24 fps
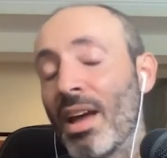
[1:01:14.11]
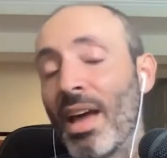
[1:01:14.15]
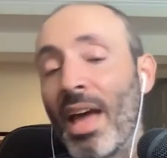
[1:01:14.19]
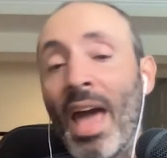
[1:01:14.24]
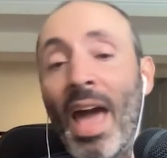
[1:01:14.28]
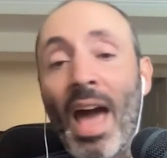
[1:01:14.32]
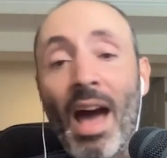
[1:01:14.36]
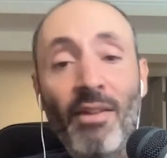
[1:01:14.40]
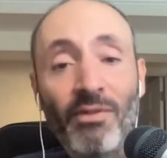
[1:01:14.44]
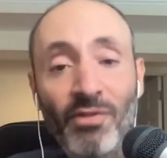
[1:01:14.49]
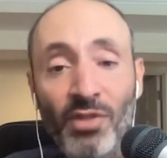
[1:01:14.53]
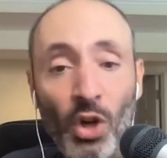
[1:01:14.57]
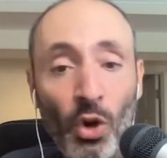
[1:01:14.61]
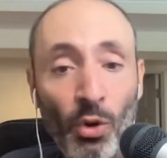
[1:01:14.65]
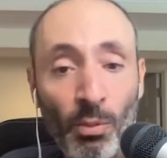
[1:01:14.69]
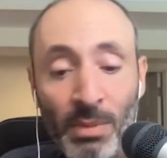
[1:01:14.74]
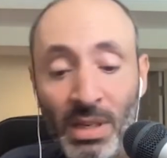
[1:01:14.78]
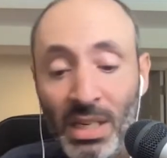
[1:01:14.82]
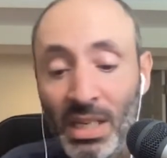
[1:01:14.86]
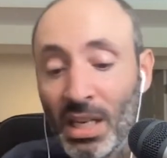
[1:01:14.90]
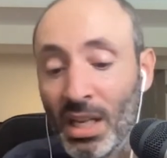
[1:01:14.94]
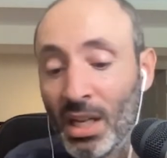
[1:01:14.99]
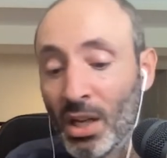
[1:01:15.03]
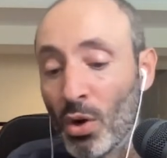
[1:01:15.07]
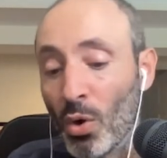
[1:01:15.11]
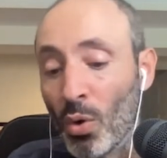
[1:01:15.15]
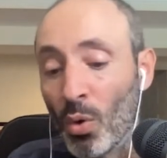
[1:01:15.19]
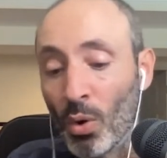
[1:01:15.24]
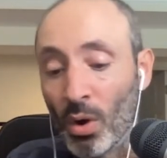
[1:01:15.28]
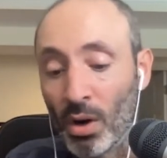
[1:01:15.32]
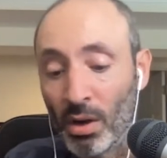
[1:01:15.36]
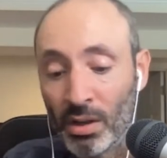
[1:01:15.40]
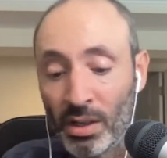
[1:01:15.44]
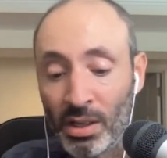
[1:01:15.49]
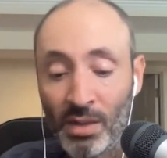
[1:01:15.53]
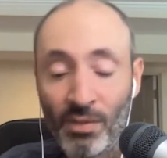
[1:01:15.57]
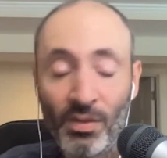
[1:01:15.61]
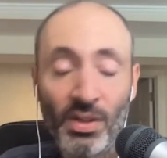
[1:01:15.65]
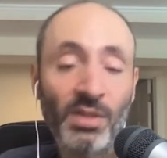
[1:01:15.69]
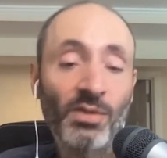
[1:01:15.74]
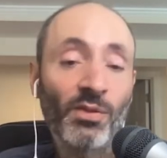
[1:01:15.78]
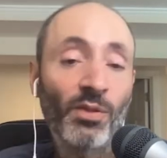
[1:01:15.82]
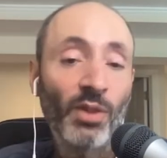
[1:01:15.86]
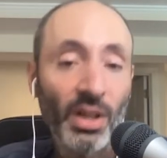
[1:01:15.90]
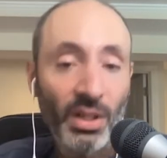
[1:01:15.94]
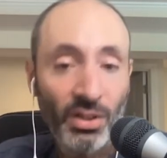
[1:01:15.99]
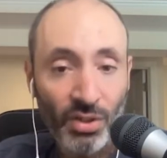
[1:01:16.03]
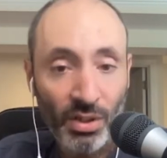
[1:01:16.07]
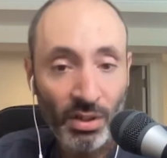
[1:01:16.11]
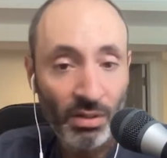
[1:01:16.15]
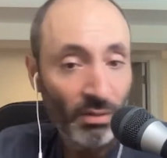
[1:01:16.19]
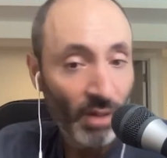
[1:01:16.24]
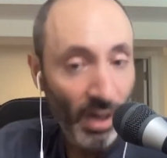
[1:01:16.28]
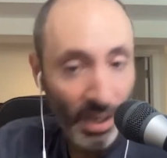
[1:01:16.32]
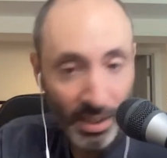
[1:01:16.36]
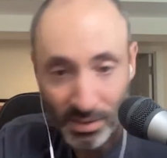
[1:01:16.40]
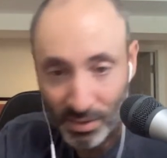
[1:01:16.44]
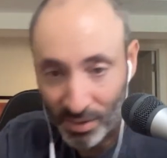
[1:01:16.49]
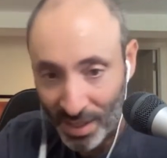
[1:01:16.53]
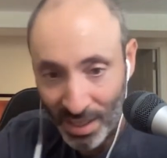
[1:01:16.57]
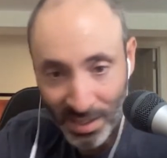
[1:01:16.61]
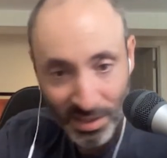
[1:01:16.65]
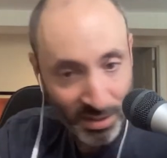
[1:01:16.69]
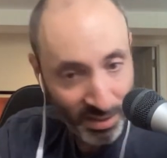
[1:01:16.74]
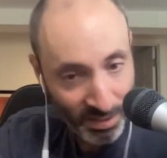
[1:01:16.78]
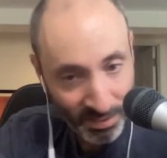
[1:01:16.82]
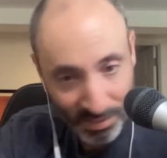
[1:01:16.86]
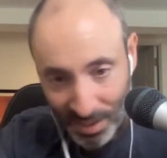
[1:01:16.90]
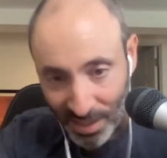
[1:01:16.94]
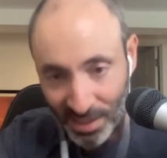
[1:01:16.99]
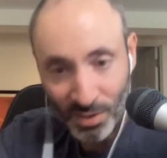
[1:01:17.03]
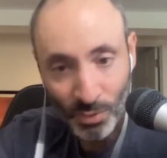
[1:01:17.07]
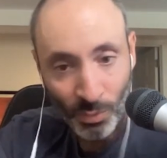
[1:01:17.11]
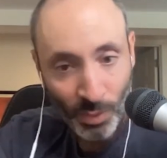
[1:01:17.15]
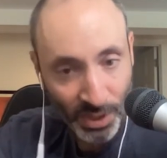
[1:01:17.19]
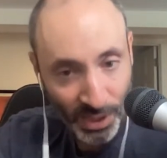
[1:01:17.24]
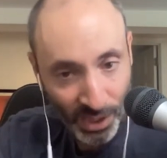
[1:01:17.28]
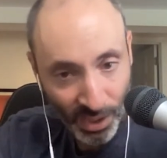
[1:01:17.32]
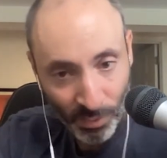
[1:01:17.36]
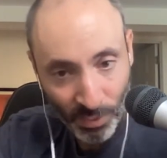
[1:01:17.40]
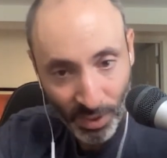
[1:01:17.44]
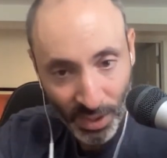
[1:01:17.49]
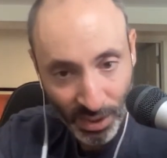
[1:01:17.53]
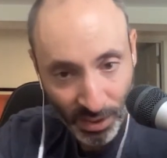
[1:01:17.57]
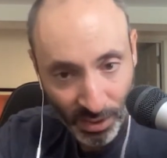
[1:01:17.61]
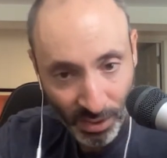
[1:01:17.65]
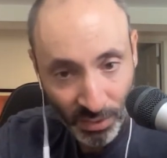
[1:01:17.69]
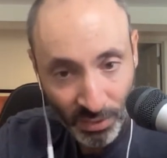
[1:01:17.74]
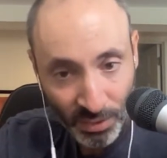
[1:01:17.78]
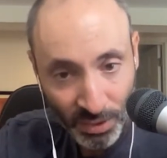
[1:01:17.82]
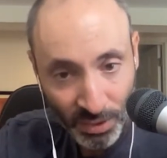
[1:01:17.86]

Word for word: have no meaning or give us friction, right? So that's that's the one thing we can do.